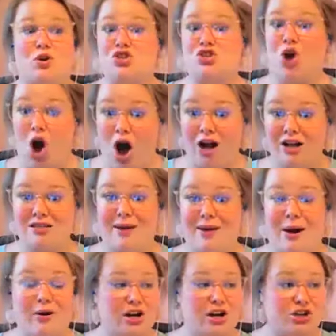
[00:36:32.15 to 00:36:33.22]
were talked
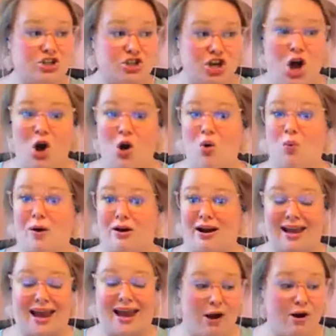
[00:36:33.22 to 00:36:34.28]
about on a show where a
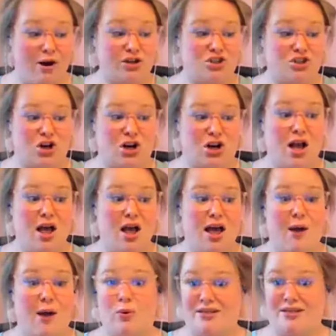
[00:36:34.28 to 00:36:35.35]
character
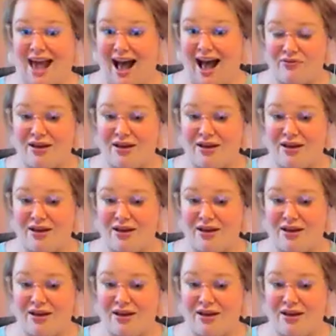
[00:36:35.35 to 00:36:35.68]
was